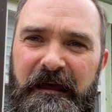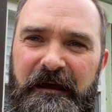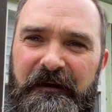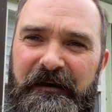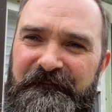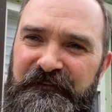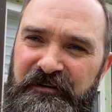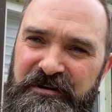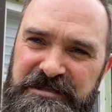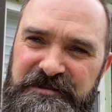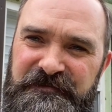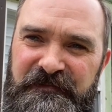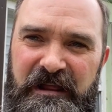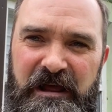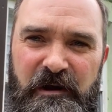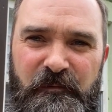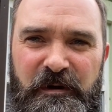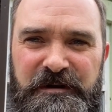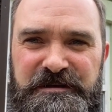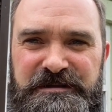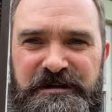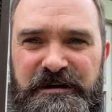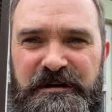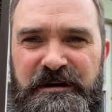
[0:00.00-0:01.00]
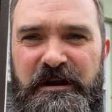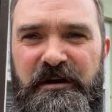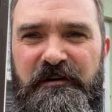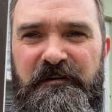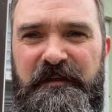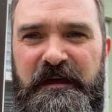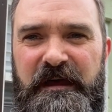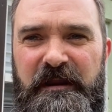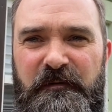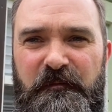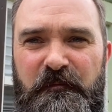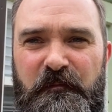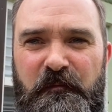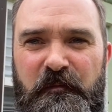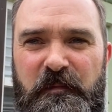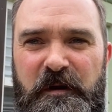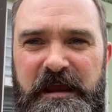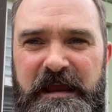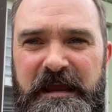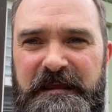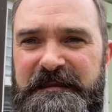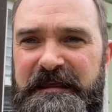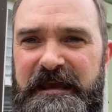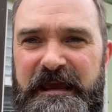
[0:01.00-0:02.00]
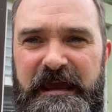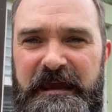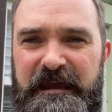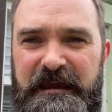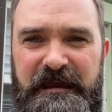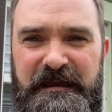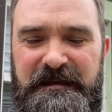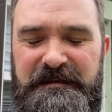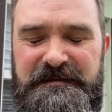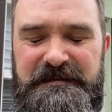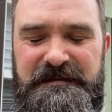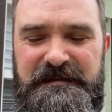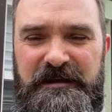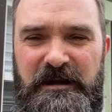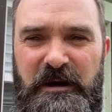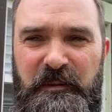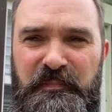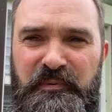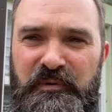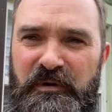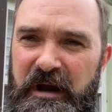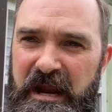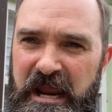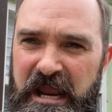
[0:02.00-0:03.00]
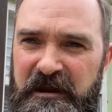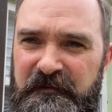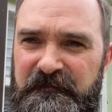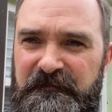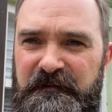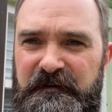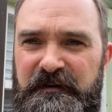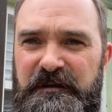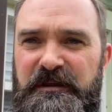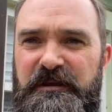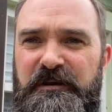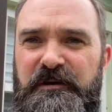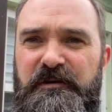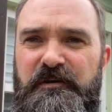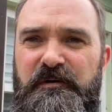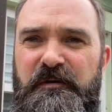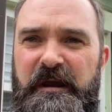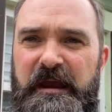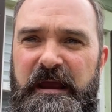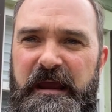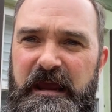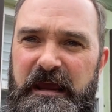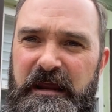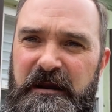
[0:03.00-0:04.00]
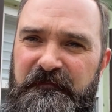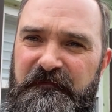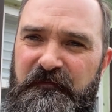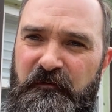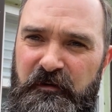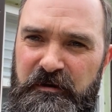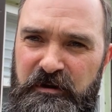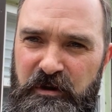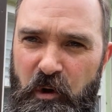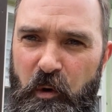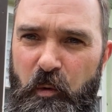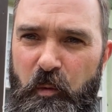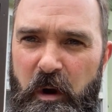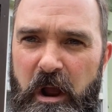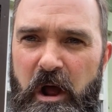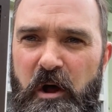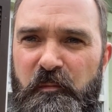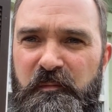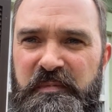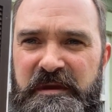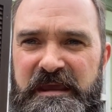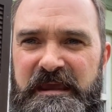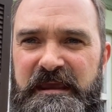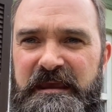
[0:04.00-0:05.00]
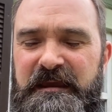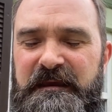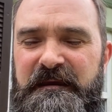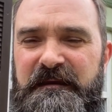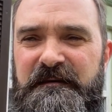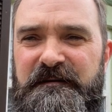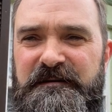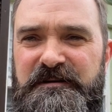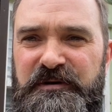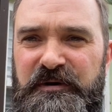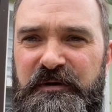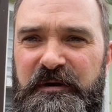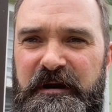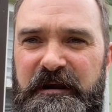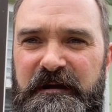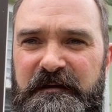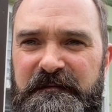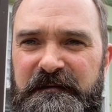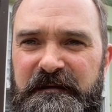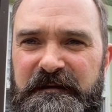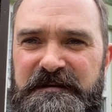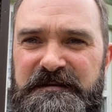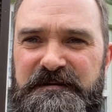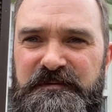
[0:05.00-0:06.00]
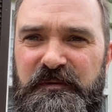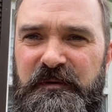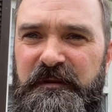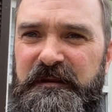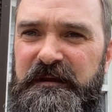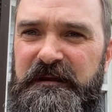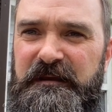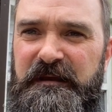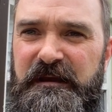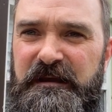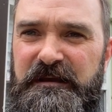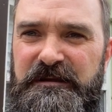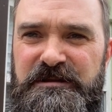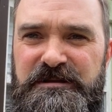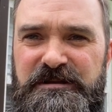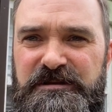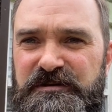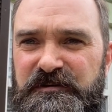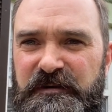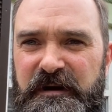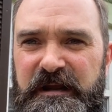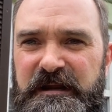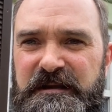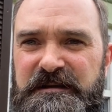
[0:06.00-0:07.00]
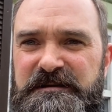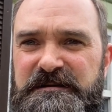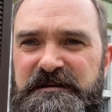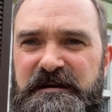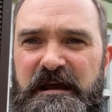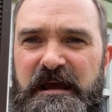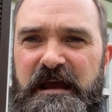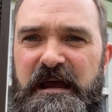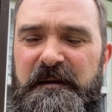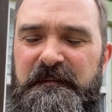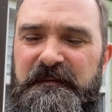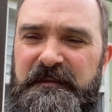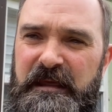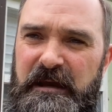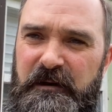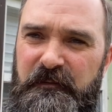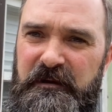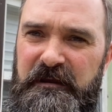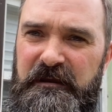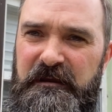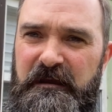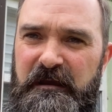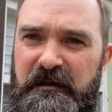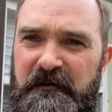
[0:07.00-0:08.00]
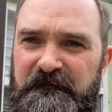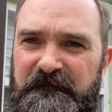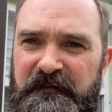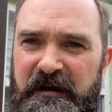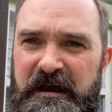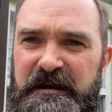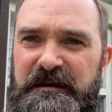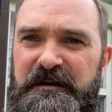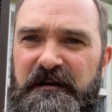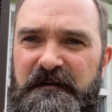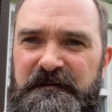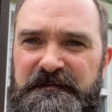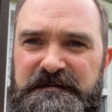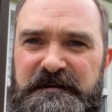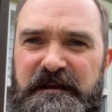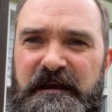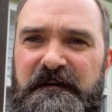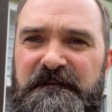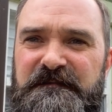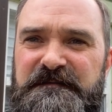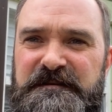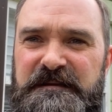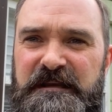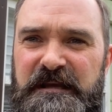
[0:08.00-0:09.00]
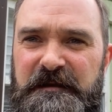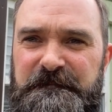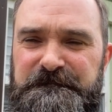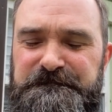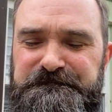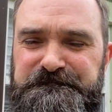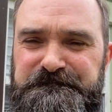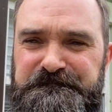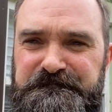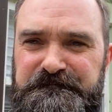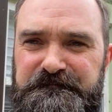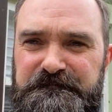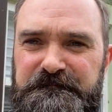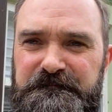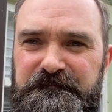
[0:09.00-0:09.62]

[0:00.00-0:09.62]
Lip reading: First of all, I want you to know that we at the AAC are praying for you and for your well-being during this really strange time that we find ourselves in.